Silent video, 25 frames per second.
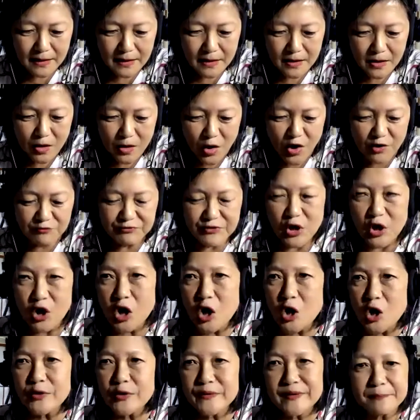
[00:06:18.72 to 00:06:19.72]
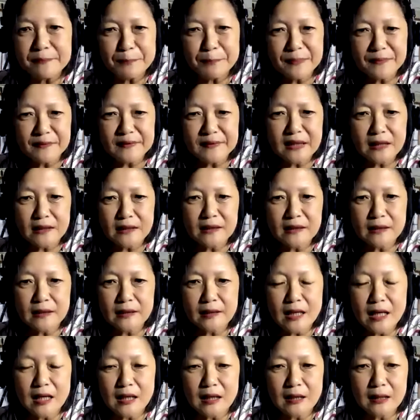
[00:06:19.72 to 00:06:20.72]
of all the, the
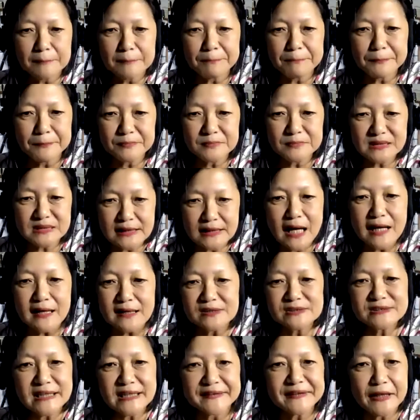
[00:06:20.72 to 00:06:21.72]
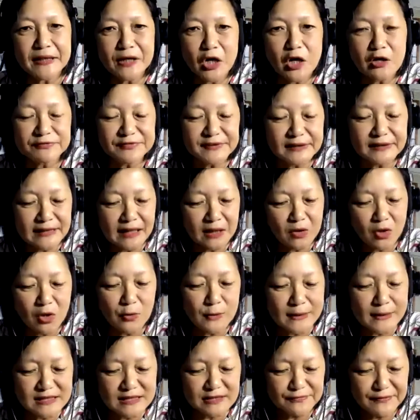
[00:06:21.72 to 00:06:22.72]
um, styles that they offered, I
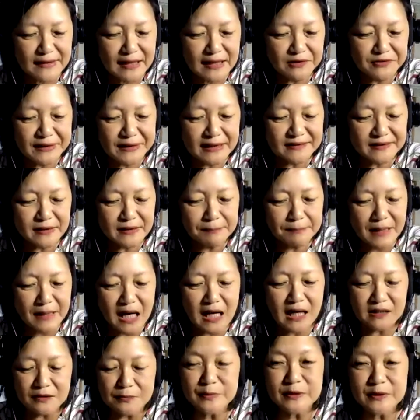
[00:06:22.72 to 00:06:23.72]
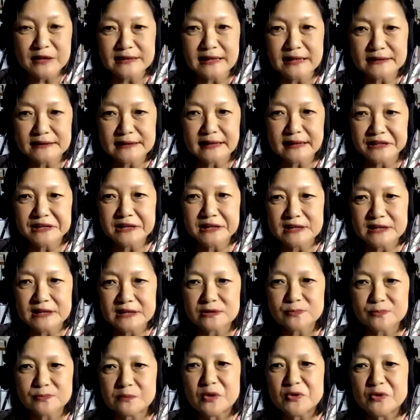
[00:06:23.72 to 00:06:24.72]
always found that the Bach presentations were
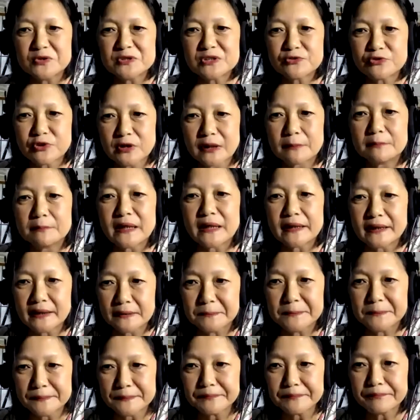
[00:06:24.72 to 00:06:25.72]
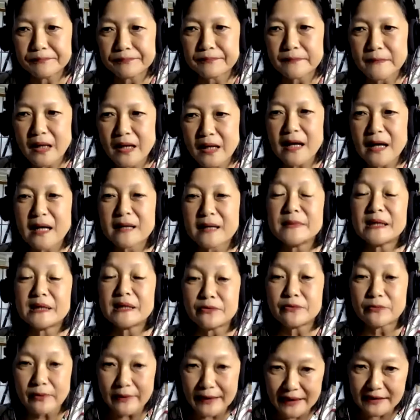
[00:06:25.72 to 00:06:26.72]
most troubling. I mean,
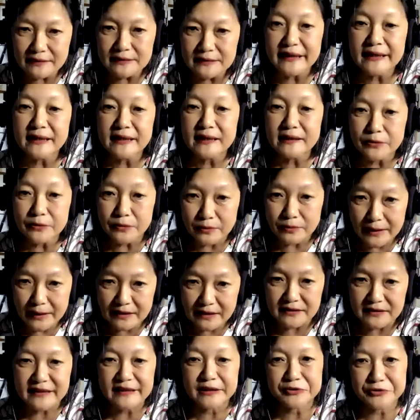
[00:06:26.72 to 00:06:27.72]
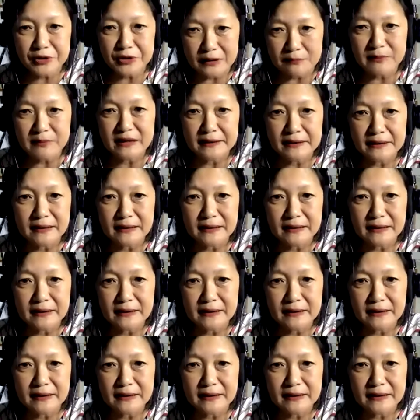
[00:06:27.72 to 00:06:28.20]
really, really troubling.